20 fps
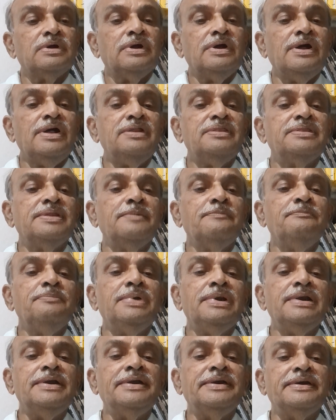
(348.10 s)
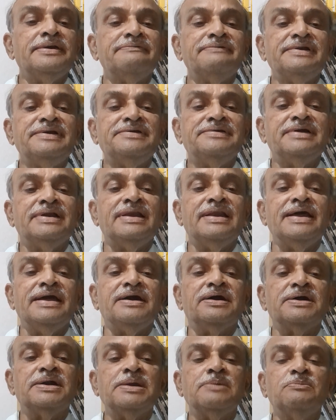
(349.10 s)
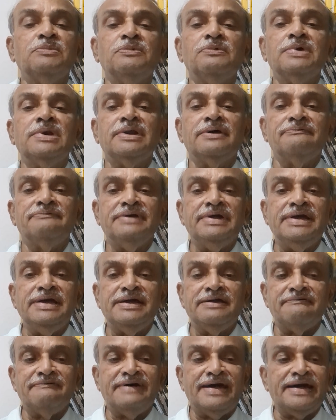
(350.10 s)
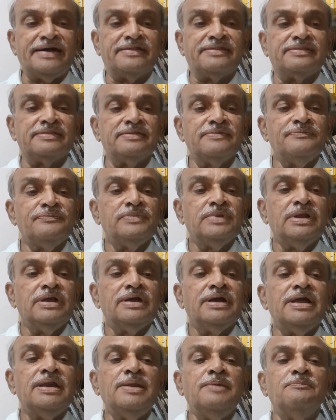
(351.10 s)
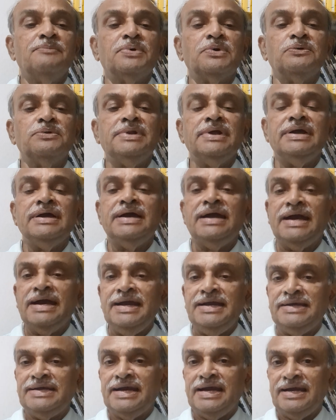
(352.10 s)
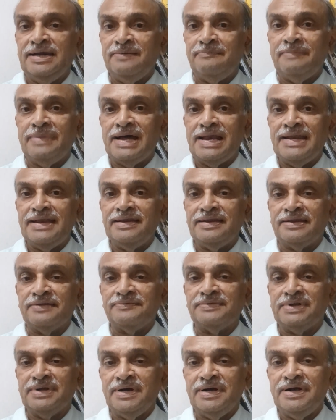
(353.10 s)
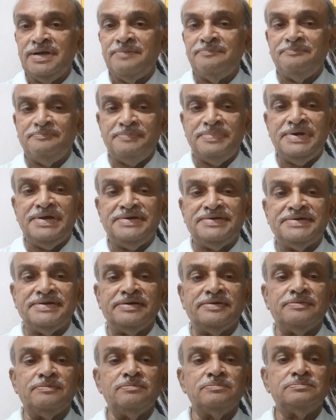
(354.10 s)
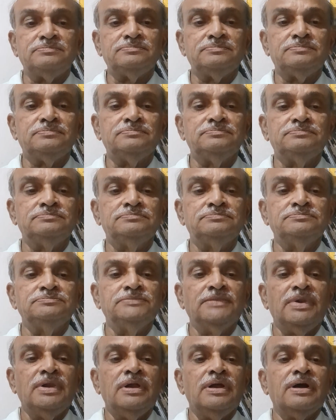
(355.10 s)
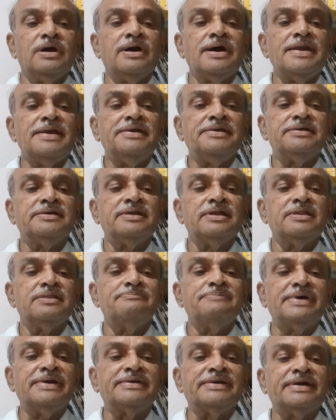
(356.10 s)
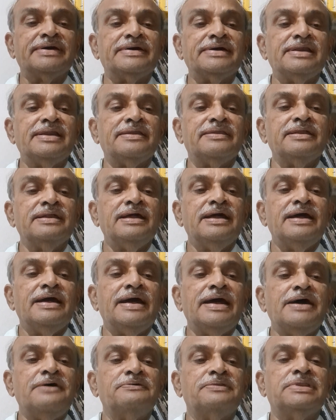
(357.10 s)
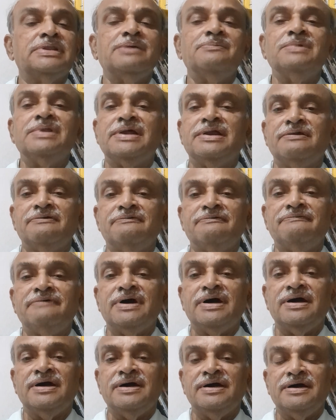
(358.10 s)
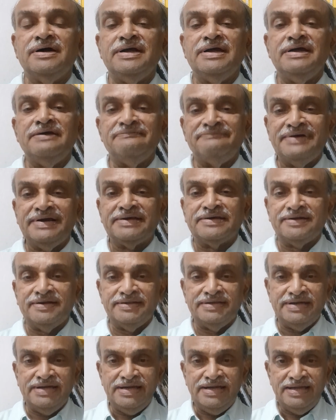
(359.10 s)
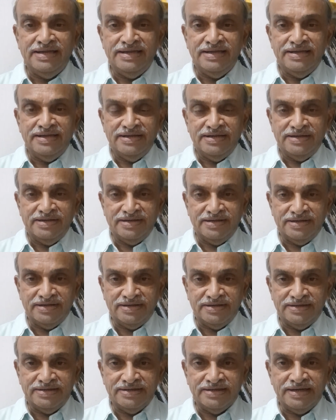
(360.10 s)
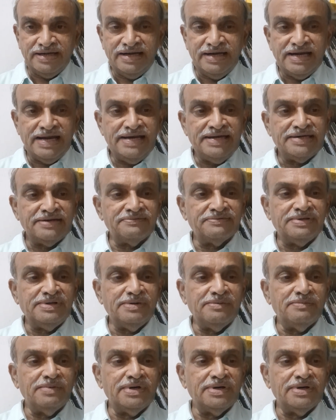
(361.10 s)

A simple intervention like removal of earwax can improve the gait and balance of the patient. Correct spectacles have similar effect on the gait of the